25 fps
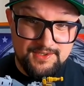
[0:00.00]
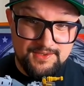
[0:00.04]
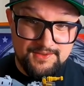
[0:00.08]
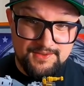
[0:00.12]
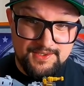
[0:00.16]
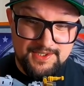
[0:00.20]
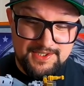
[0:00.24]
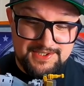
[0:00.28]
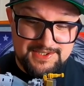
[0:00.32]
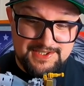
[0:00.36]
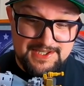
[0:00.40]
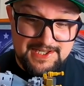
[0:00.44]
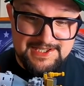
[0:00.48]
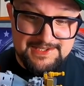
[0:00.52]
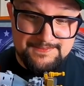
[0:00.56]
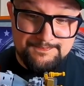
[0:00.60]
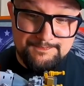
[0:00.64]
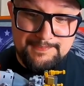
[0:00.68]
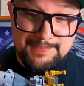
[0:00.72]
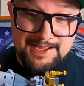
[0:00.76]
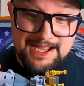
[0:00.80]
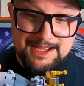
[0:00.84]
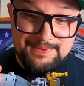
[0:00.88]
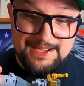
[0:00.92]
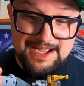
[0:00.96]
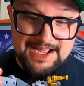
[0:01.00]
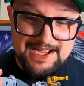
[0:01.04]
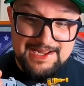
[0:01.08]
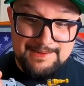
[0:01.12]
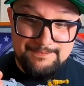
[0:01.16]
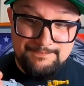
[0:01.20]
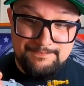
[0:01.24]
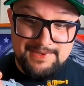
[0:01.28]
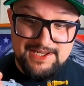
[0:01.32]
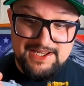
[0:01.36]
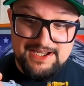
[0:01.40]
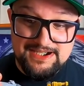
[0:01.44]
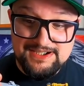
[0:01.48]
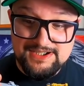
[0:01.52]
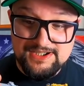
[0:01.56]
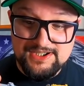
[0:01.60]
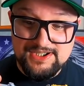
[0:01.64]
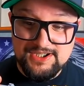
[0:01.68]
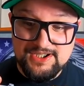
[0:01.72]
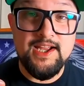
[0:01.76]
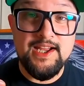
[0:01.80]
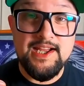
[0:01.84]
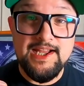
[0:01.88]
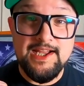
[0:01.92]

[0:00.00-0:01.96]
this says, bye bye, bitch.